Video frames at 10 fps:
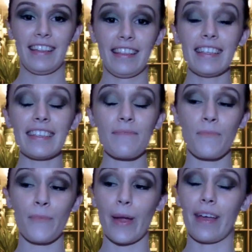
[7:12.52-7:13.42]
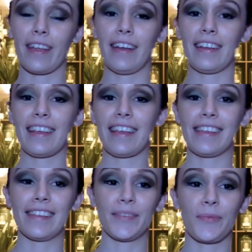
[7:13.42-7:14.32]
This brand
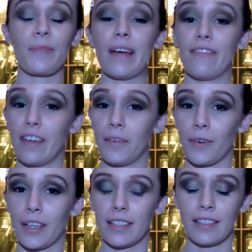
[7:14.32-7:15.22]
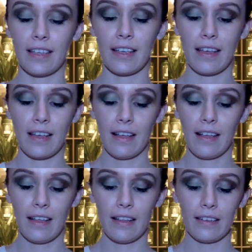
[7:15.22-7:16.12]
is one of my favorites.
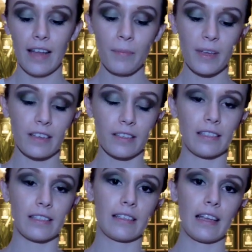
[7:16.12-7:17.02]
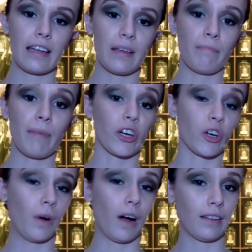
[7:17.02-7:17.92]
Not because it's any better
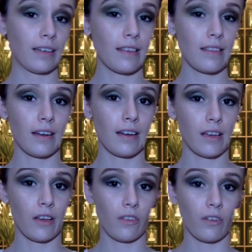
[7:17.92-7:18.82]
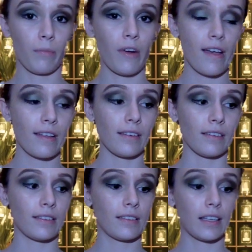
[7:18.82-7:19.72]
quality than any other brand.
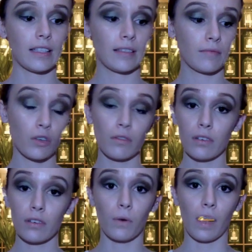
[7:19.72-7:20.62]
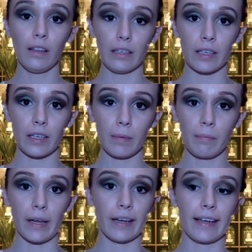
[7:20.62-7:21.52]
It's good quality,
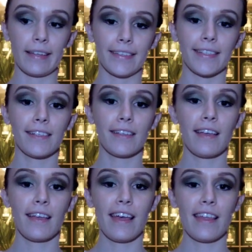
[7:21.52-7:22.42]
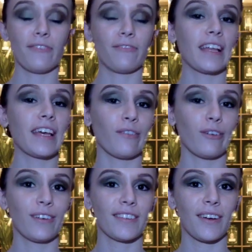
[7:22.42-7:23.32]
but the
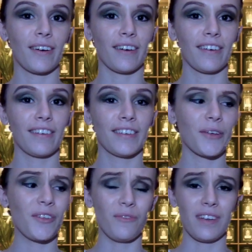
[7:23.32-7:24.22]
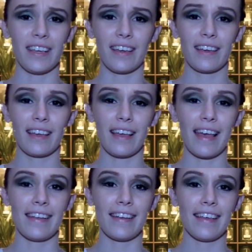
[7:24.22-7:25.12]
flavors are so unique
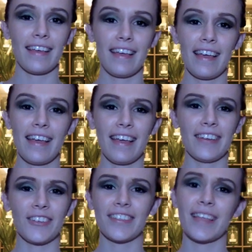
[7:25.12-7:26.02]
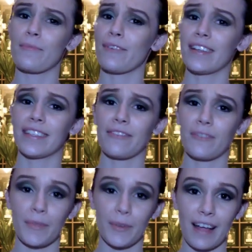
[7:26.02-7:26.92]
and it just separates it from the